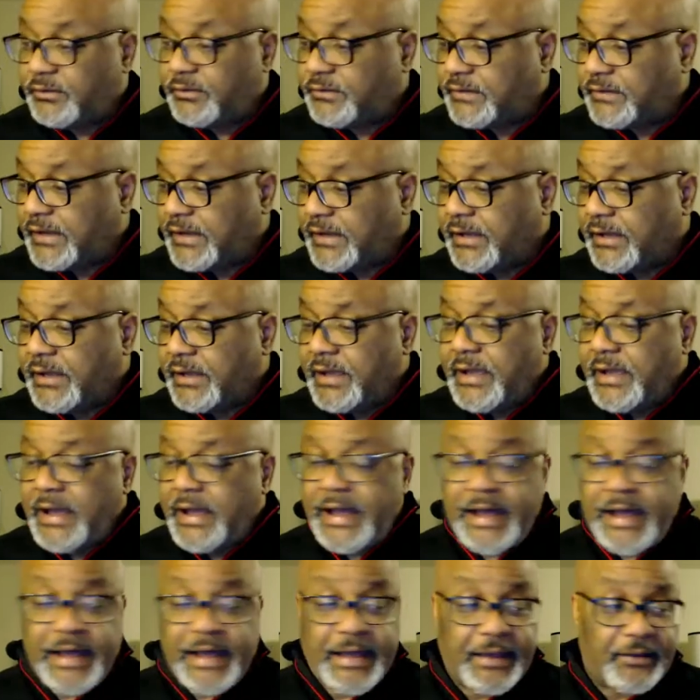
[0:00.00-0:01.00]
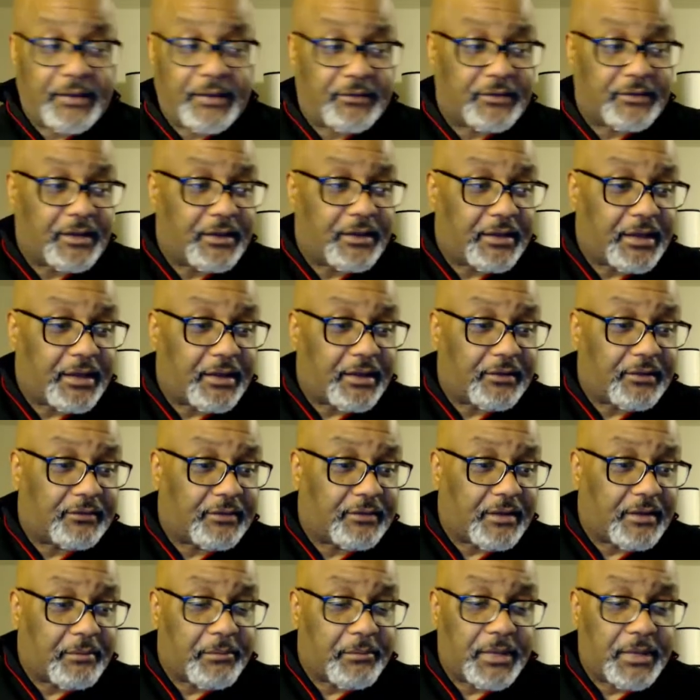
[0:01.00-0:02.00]
say I, say yes,
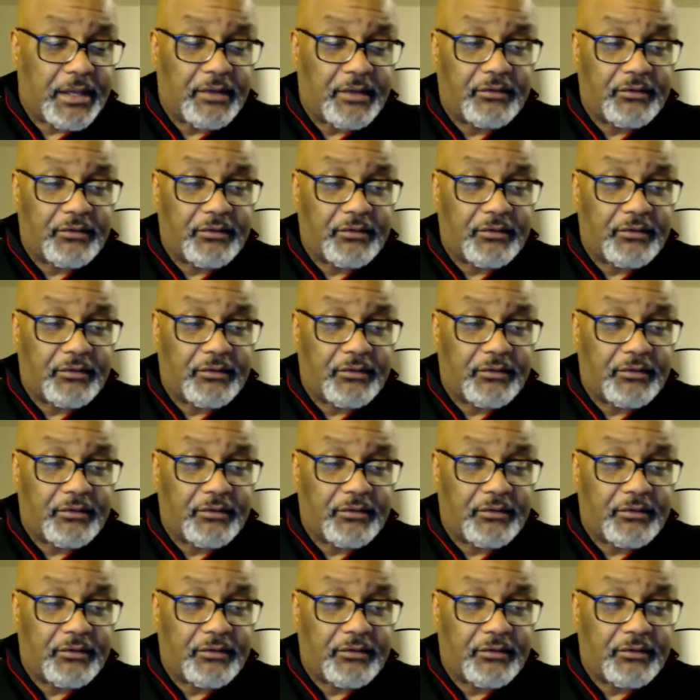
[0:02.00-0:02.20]
say me.